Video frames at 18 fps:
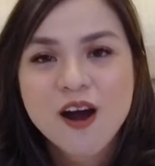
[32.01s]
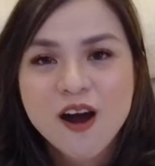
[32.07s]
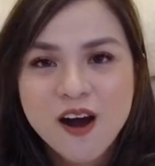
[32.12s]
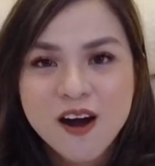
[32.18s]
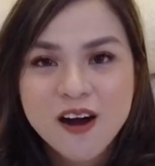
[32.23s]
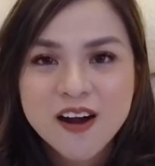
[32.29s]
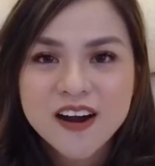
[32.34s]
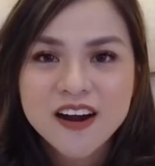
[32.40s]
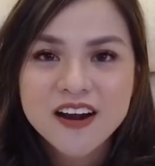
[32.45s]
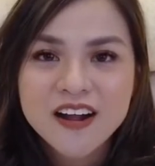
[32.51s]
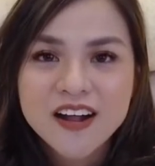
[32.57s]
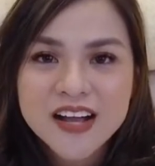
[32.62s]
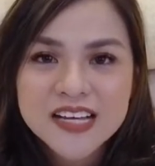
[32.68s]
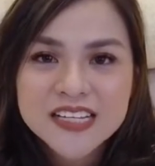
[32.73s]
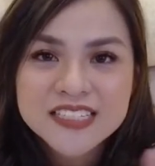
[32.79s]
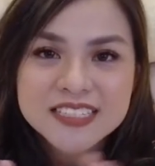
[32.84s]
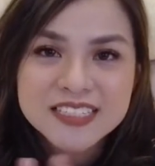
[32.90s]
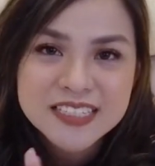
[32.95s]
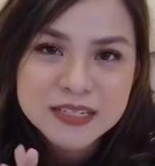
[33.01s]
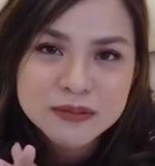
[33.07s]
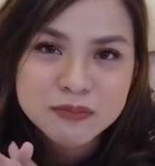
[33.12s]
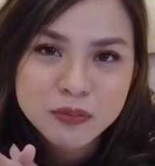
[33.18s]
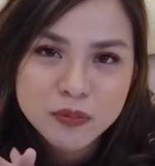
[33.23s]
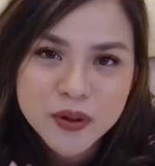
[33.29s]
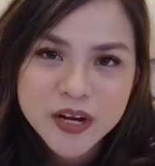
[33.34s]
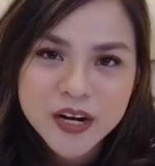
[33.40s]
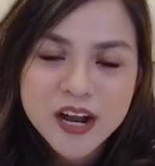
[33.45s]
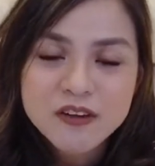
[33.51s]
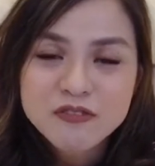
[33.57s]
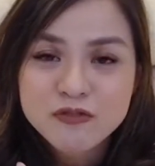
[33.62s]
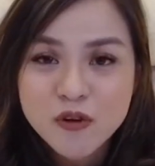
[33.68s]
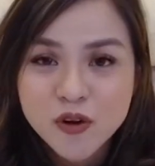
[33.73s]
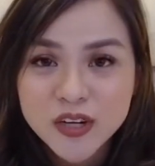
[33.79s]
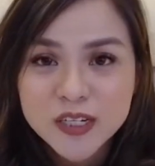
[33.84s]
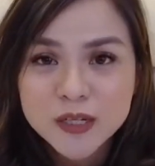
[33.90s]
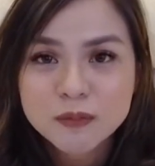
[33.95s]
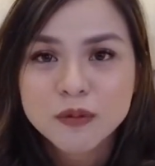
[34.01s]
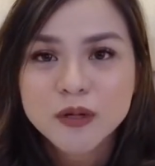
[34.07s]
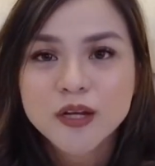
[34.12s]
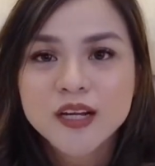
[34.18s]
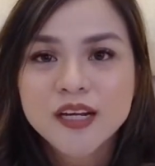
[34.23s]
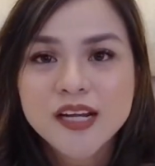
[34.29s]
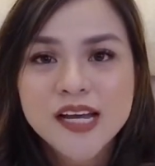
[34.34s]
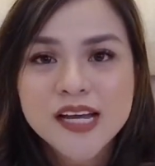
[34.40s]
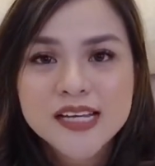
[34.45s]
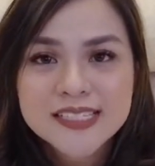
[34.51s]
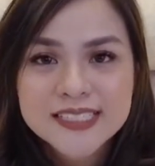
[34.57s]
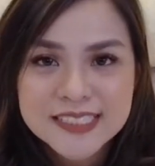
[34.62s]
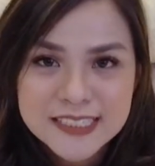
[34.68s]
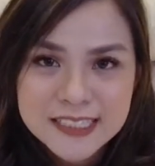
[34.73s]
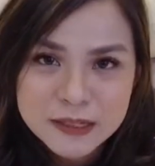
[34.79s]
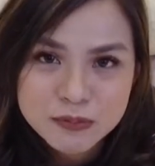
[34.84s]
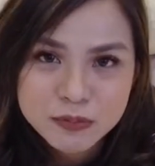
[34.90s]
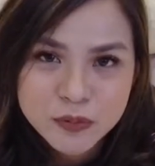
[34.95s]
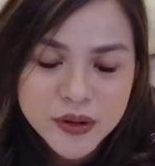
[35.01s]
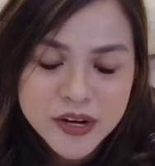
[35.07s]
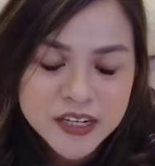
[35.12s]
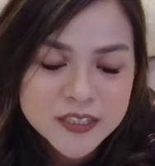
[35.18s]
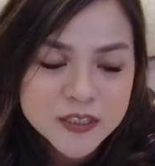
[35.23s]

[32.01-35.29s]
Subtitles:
are sleepwear, affordable sleepwear.